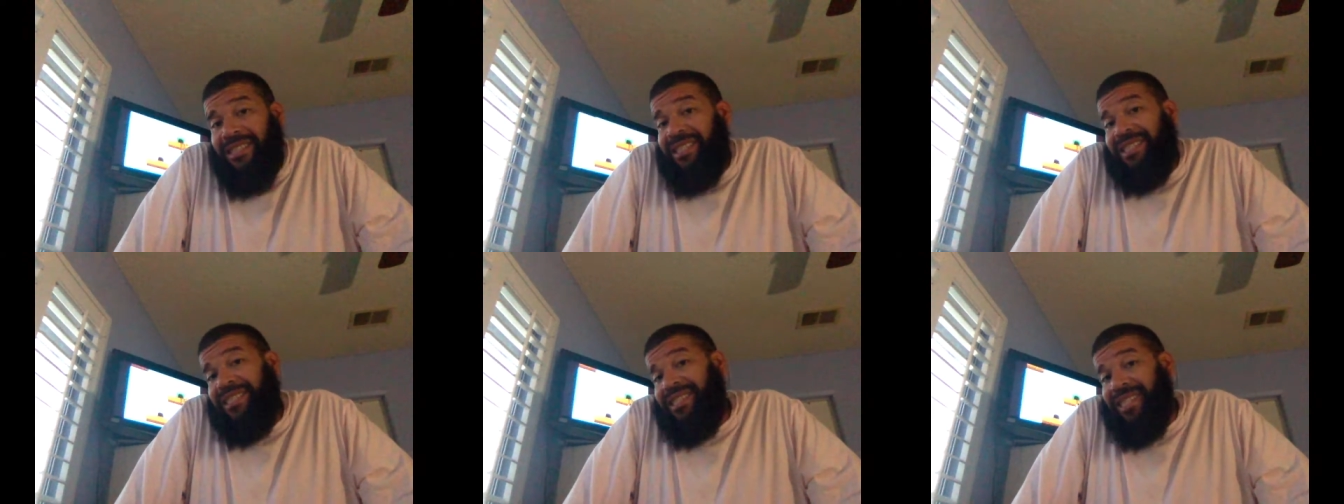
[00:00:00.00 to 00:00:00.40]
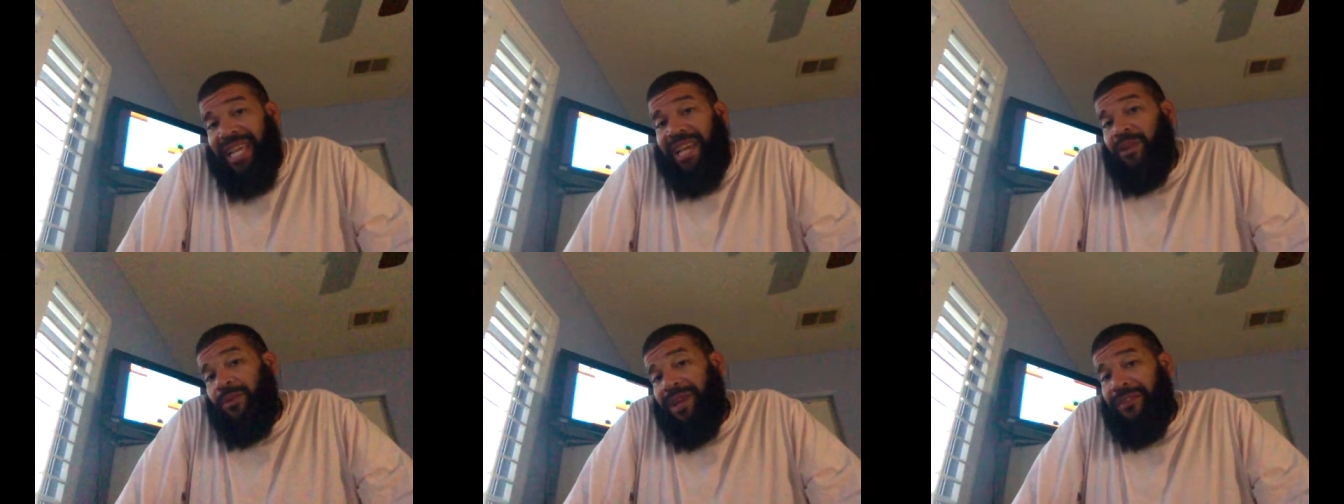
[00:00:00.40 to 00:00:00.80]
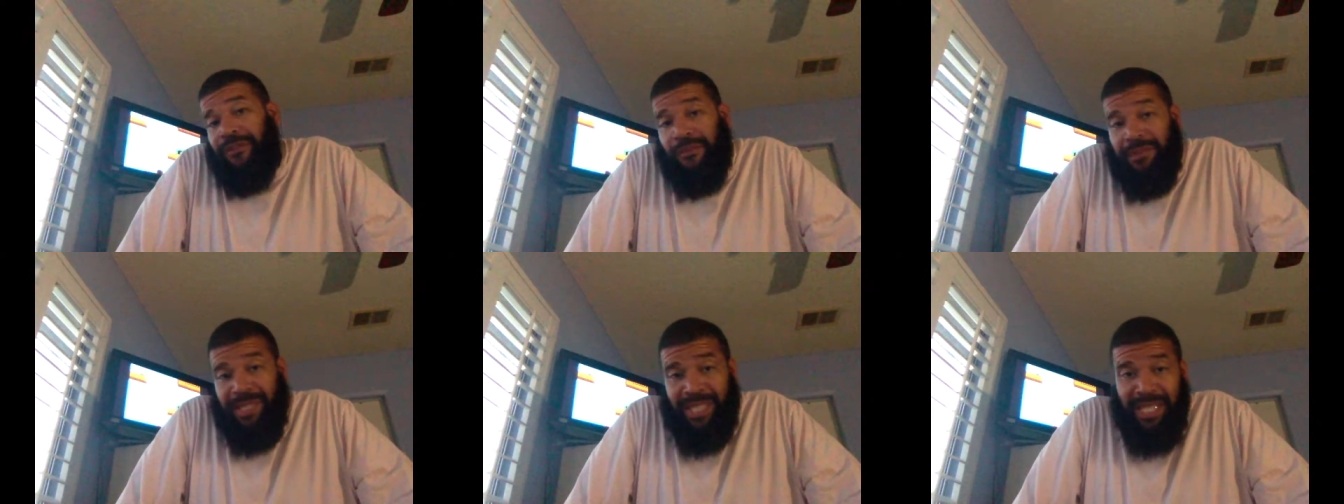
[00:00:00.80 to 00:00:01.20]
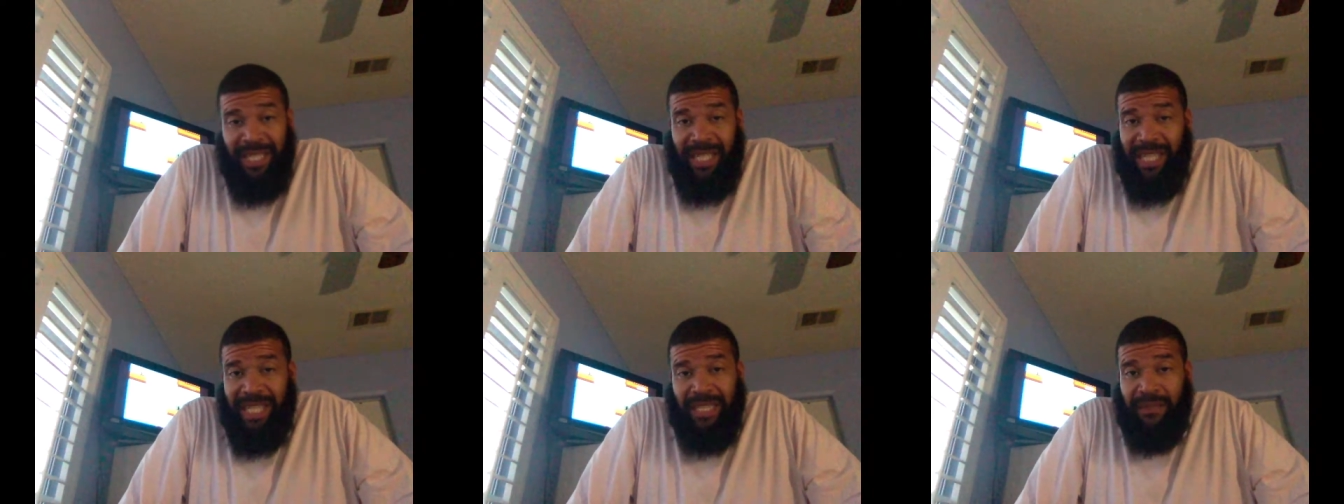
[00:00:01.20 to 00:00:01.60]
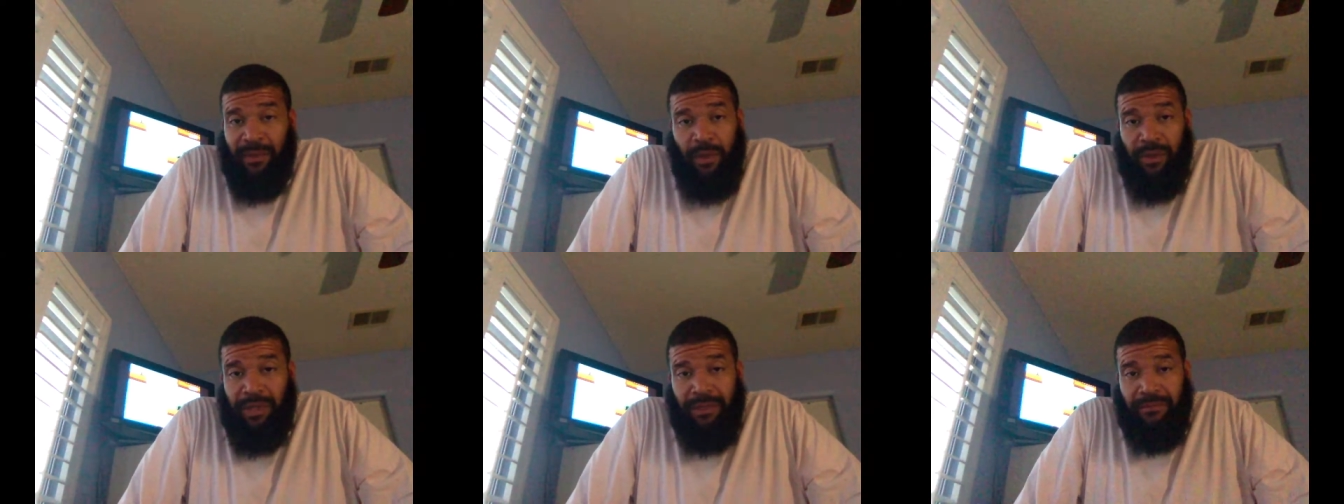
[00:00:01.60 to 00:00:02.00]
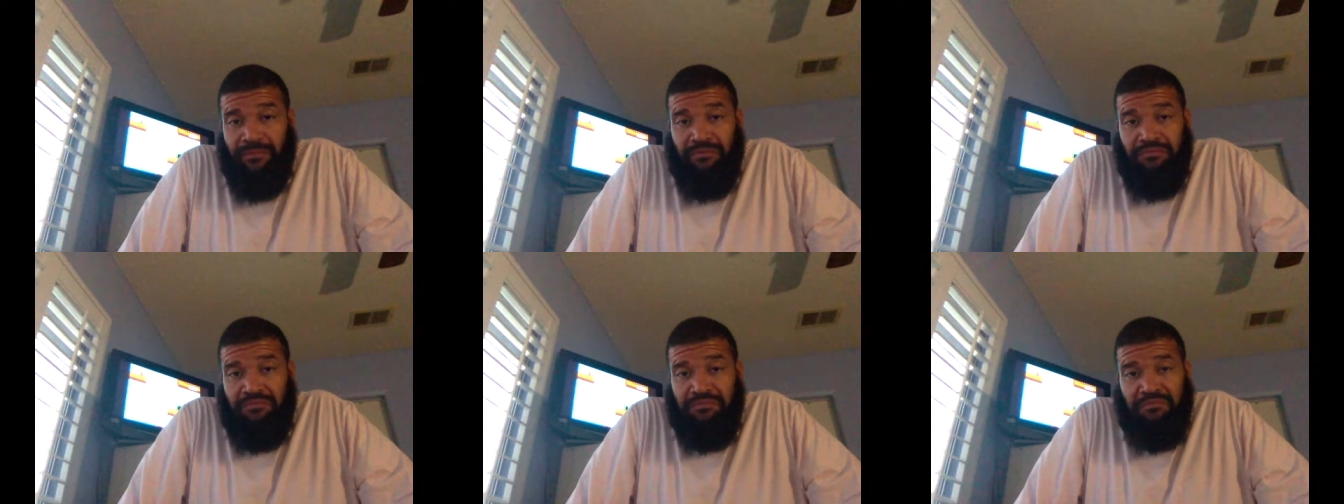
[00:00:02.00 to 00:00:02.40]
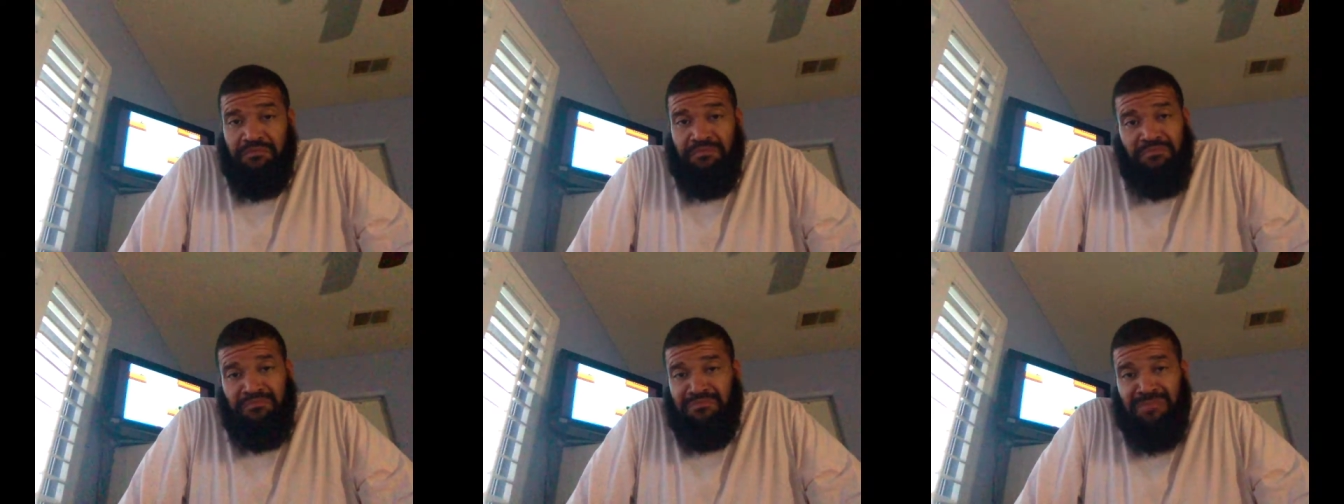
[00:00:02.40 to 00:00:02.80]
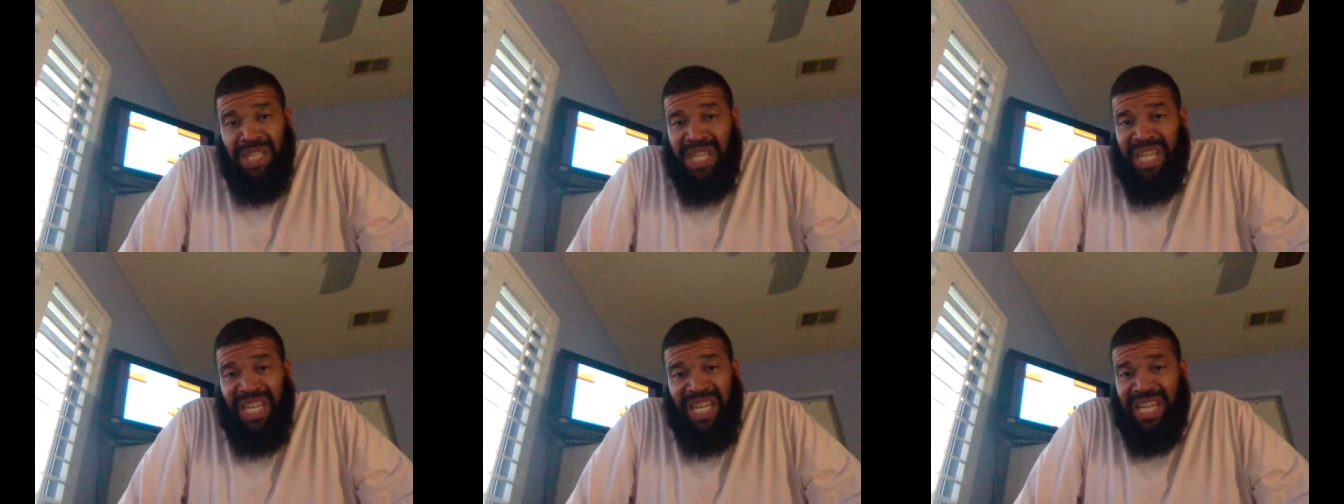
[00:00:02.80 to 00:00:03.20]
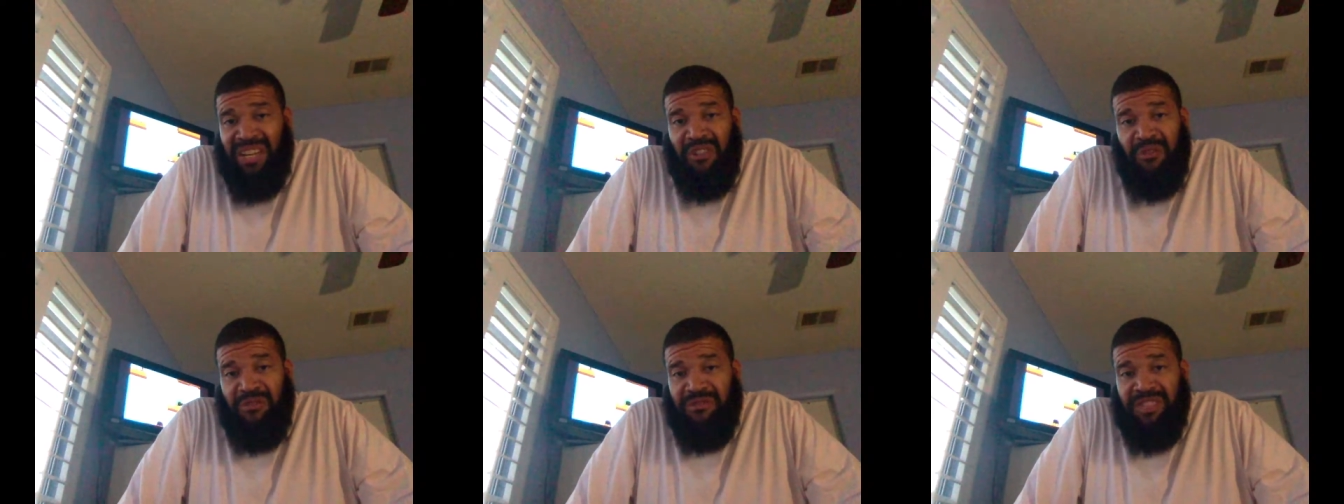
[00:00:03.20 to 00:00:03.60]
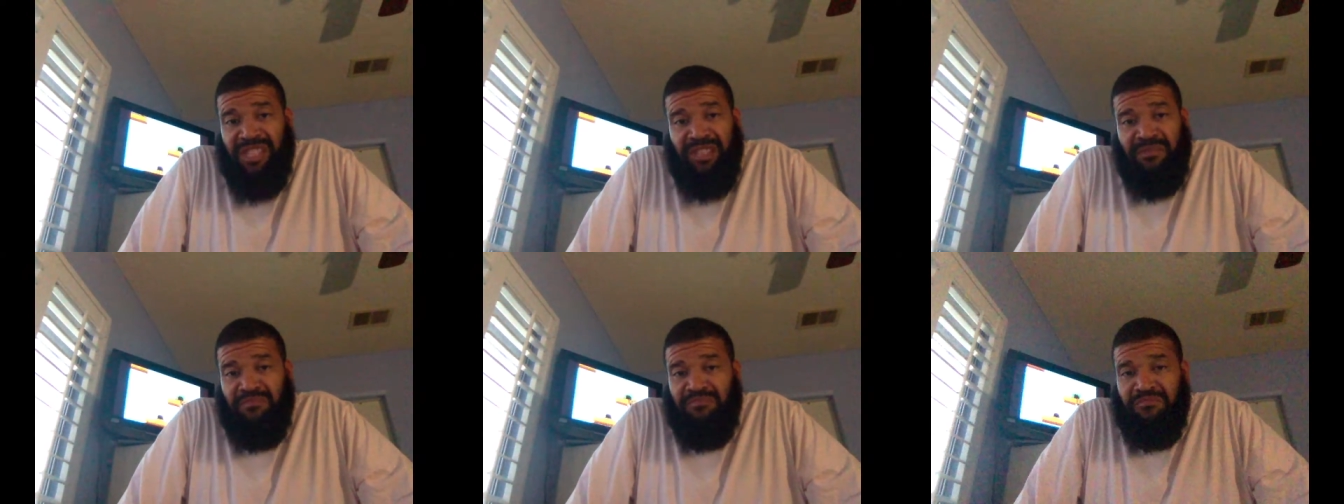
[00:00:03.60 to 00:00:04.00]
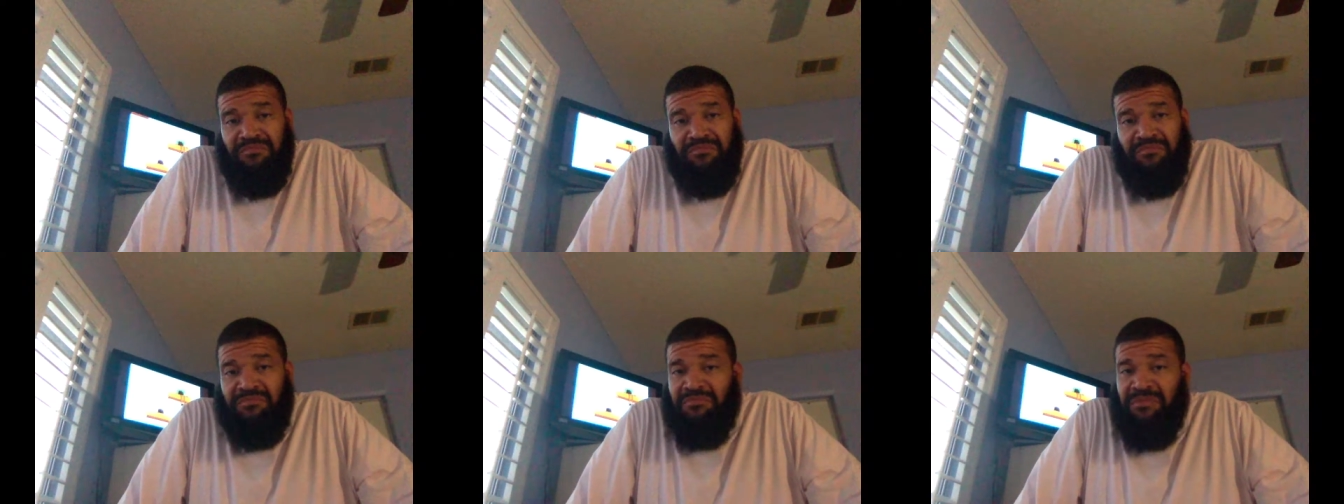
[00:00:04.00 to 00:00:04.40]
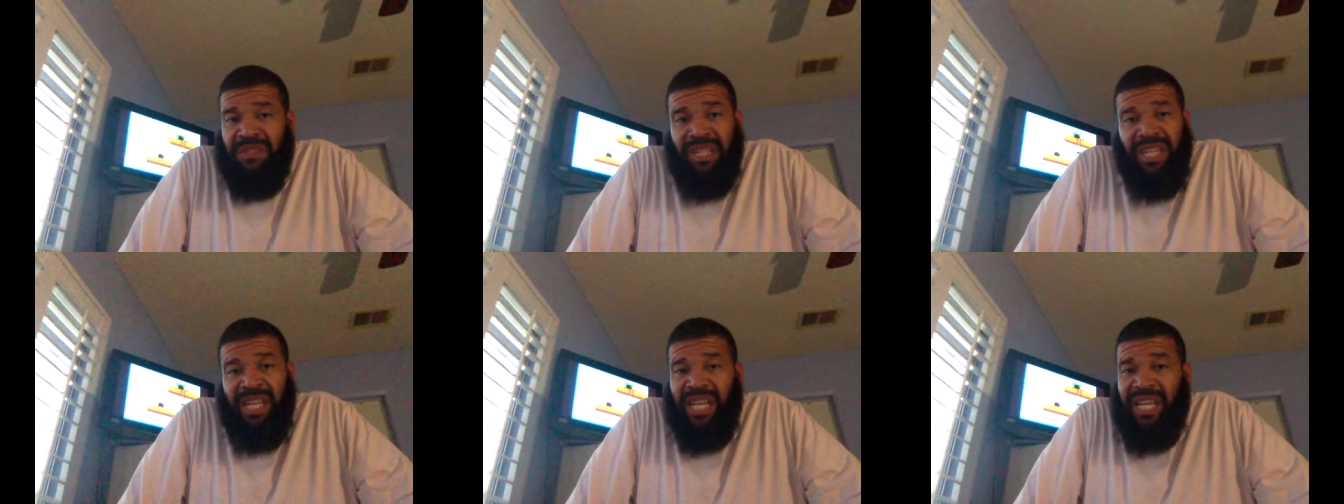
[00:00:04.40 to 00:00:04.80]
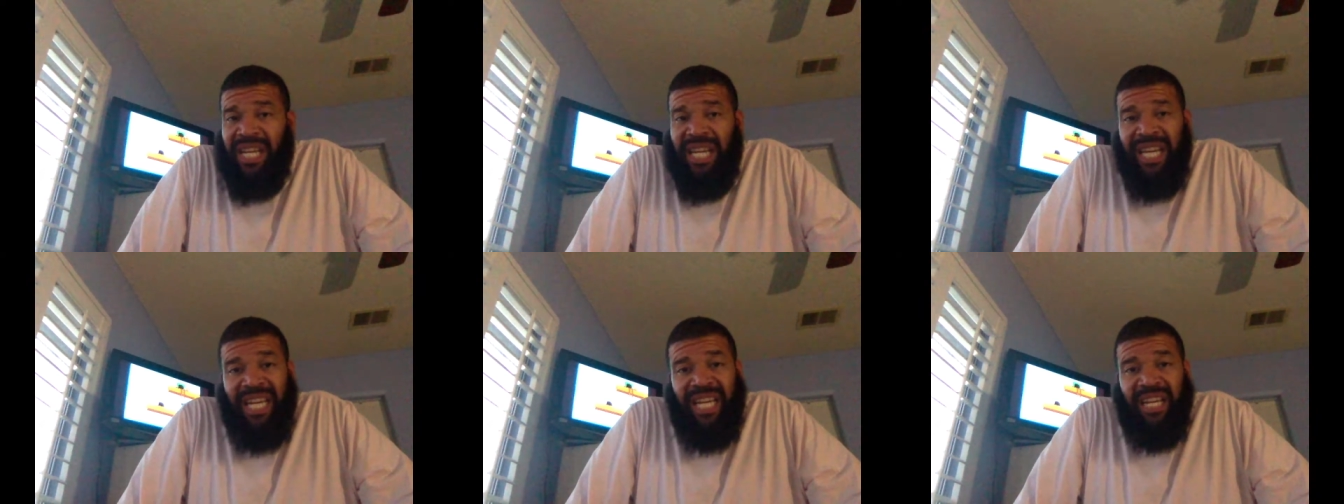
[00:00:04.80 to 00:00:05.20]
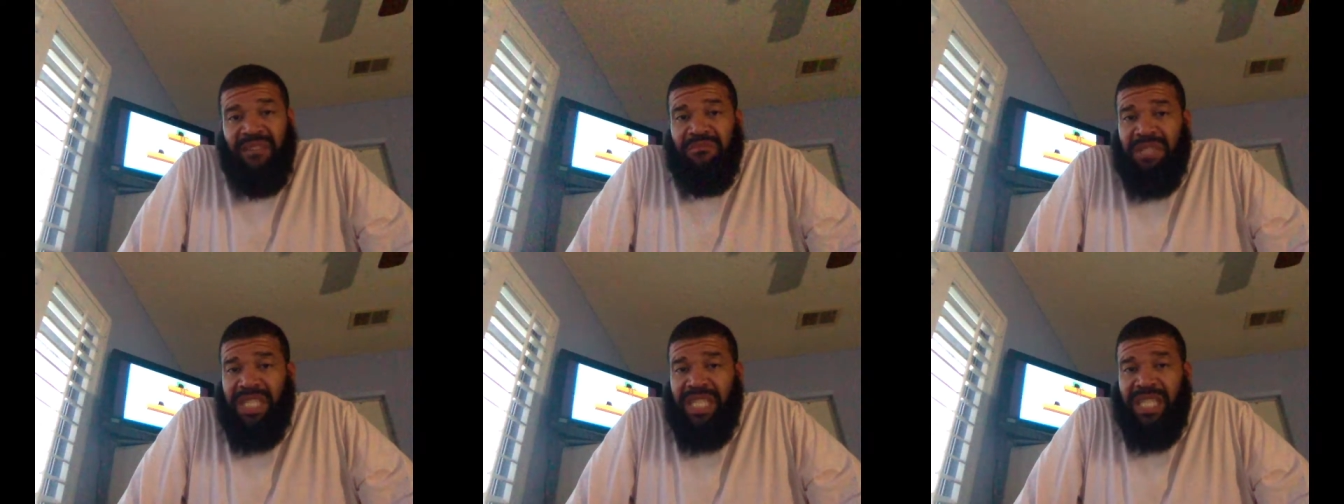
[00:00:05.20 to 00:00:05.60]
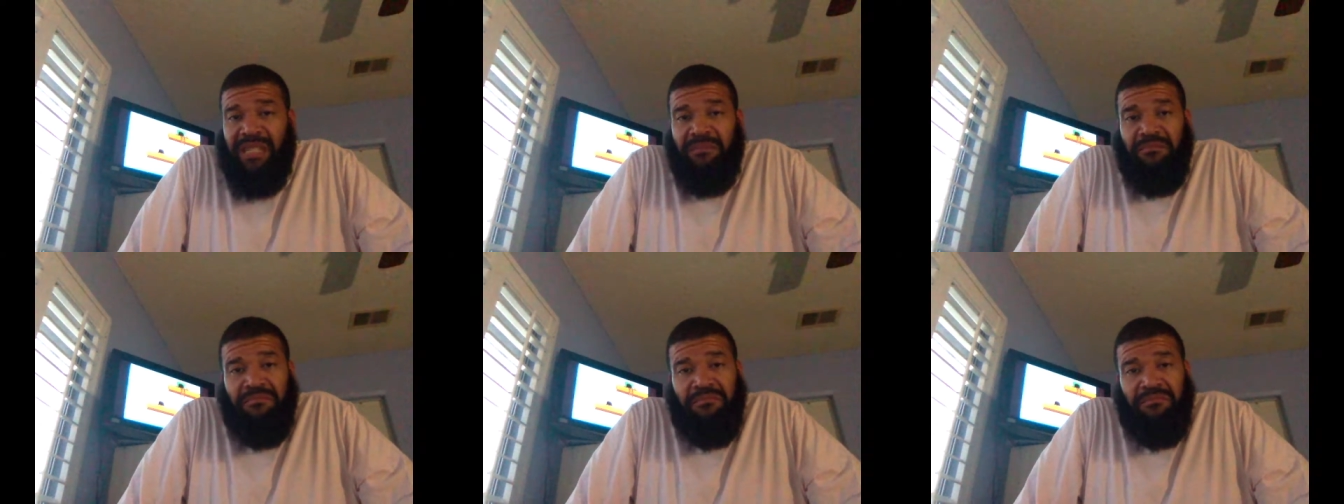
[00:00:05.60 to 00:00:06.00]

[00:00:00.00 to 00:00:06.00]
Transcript: Just stay away from this NES version. It hurts. It cut me deep.